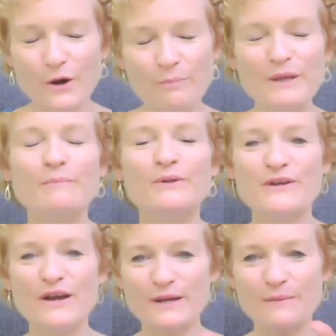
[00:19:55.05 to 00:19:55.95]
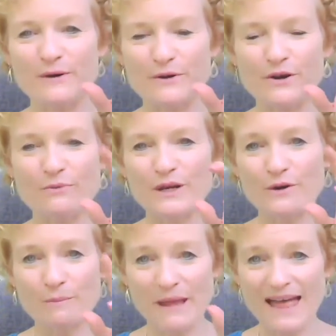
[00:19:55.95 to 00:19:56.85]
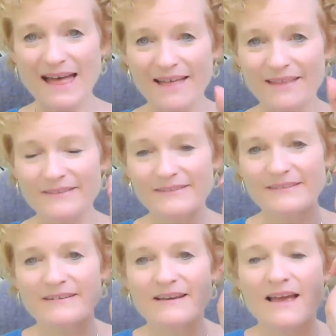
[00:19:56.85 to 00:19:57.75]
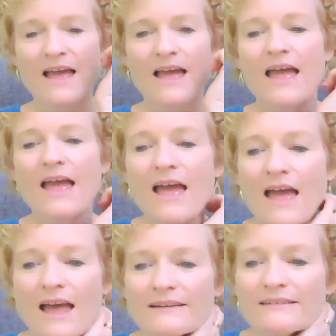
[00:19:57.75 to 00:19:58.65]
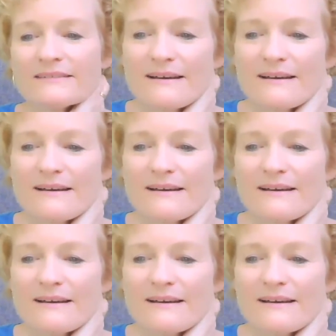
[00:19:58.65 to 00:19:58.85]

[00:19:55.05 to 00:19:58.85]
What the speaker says: people talk about career paths, and